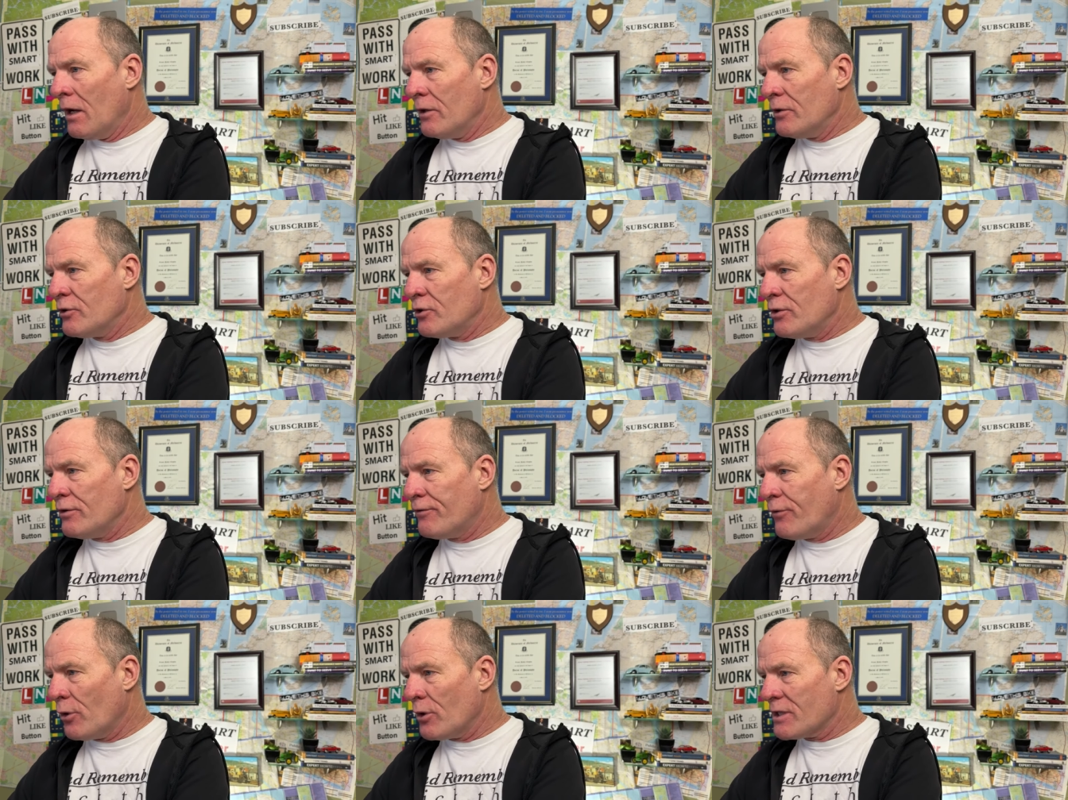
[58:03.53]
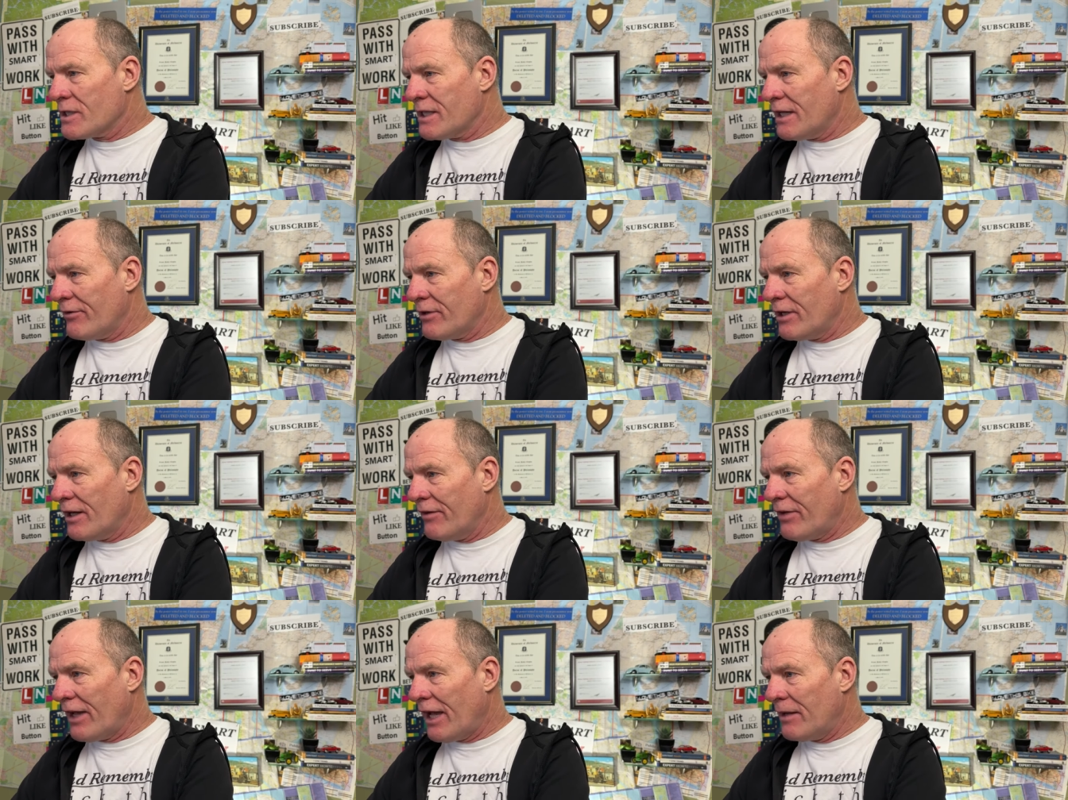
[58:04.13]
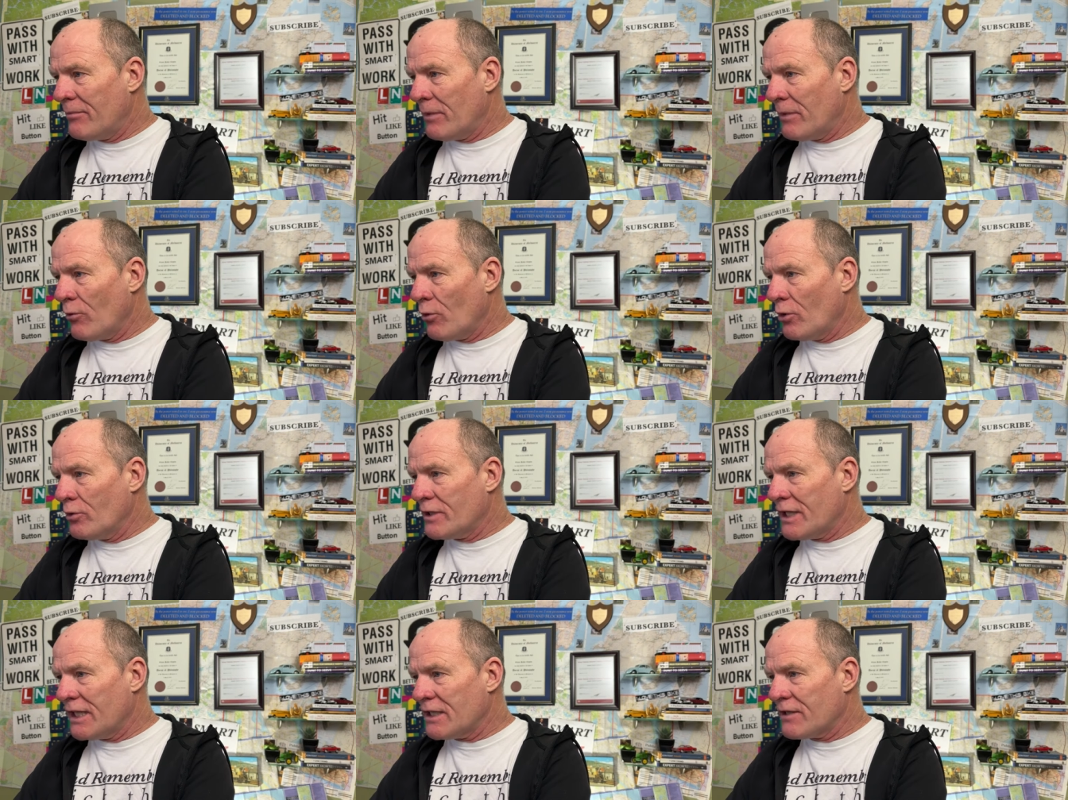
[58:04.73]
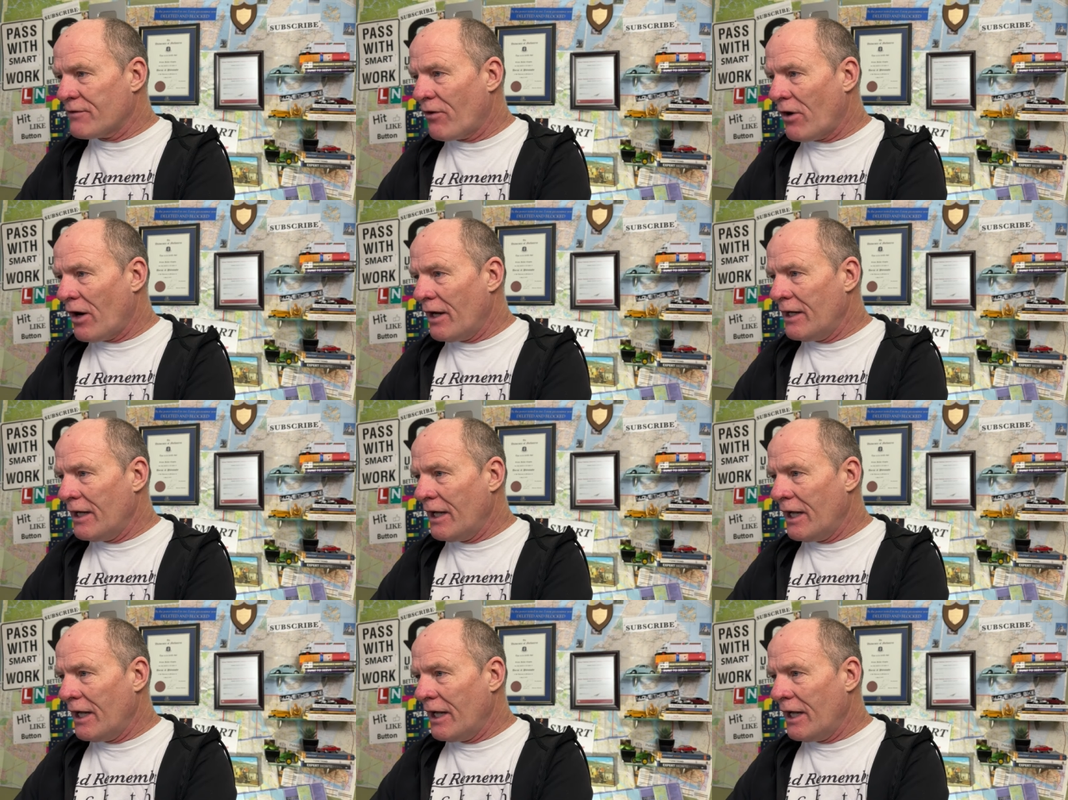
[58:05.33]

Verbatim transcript: 247, I've had my road test Friday.